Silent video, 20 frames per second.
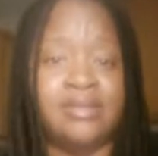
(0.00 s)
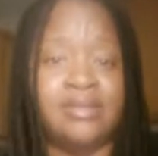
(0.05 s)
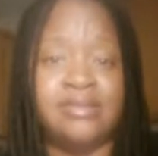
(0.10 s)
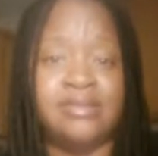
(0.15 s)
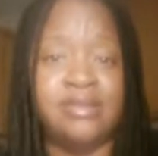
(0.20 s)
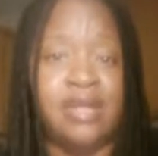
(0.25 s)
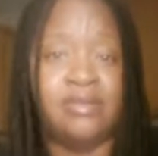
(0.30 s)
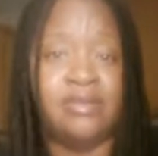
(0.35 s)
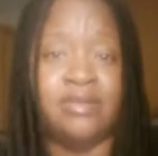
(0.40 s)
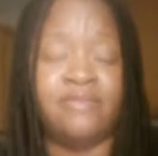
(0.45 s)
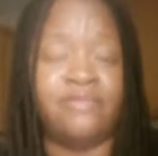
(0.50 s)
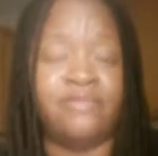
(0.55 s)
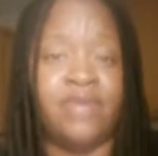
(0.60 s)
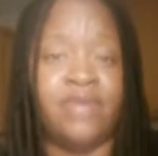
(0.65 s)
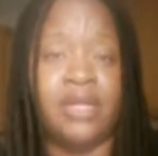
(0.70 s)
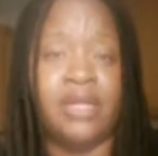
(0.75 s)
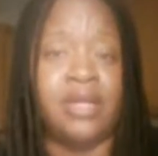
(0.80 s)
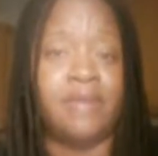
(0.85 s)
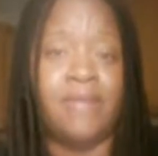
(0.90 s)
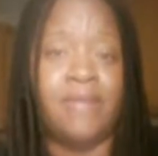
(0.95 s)
There's nothing
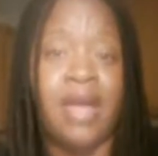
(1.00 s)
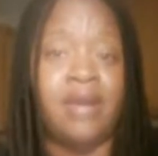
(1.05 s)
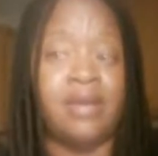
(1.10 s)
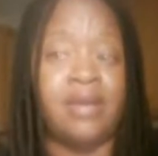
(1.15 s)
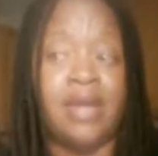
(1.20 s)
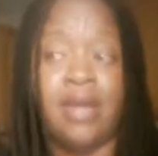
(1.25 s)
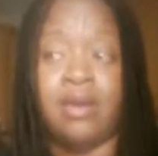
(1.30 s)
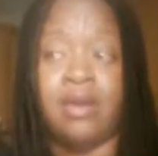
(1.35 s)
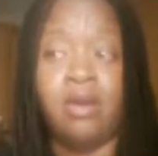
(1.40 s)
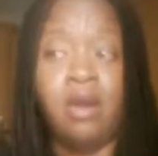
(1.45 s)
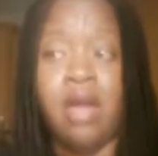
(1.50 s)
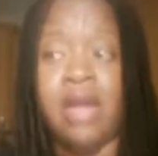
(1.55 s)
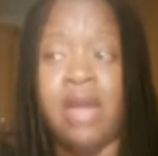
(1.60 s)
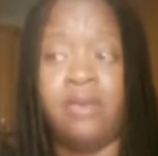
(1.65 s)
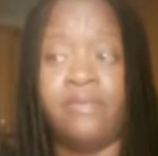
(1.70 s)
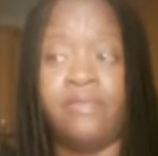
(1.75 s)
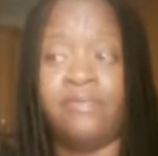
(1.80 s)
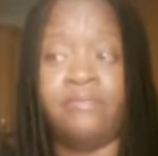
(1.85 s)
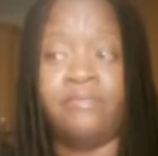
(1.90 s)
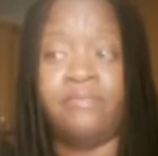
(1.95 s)
funny about it at all. I
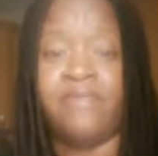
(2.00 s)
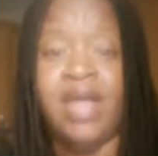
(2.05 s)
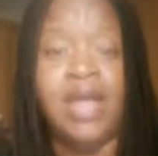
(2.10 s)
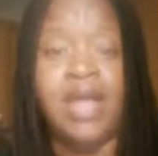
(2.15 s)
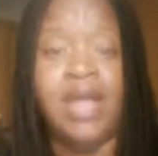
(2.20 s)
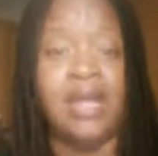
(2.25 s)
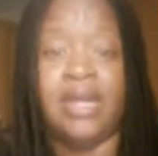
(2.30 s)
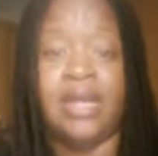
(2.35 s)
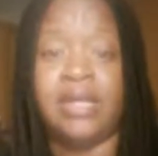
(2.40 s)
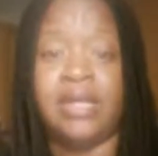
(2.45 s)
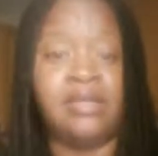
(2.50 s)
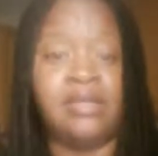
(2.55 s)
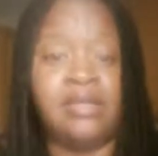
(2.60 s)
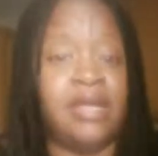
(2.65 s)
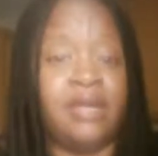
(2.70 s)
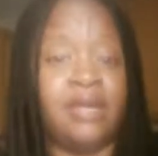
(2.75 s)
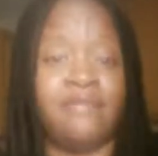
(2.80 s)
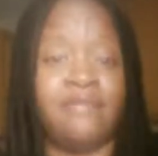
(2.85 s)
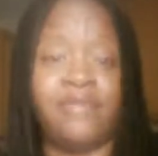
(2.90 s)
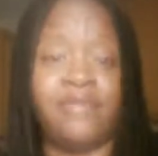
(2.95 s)
don't find
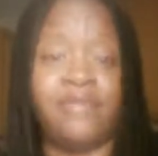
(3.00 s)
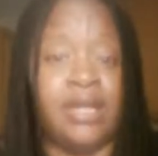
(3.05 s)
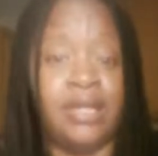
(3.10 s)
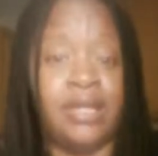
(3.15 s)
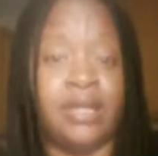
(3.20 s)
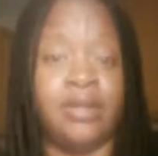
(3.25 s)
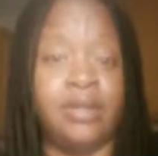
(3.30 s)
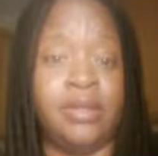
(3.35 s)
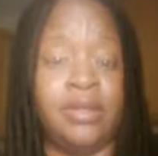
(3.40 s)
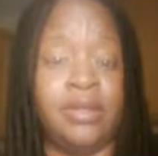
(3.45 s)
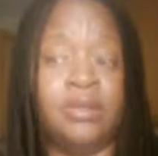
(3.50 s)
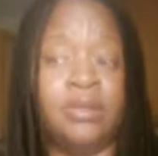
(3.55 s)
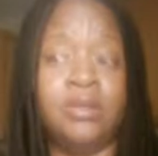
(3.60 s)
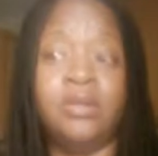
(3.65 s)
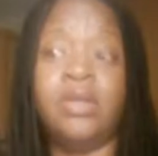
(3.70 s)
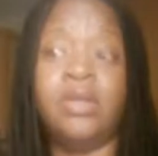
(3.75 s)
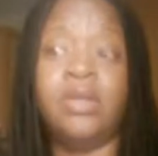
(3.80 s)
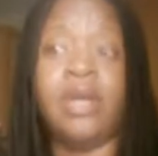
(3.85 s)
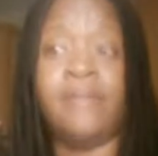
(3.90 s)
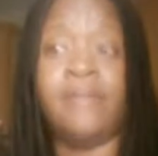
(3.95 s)
anything funny
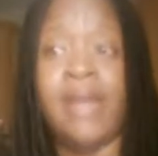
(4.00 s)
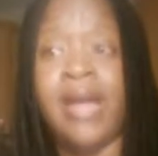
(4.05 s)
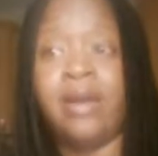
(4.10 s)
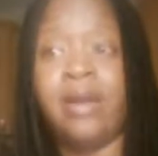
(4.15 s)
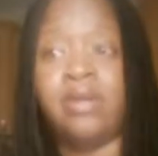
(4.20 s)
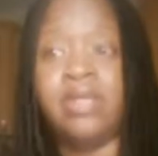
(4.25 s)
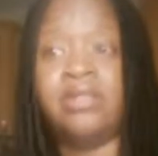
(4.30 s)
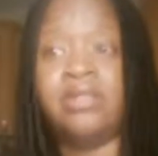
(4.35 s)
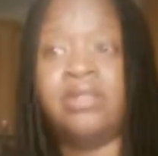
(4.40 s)
about it.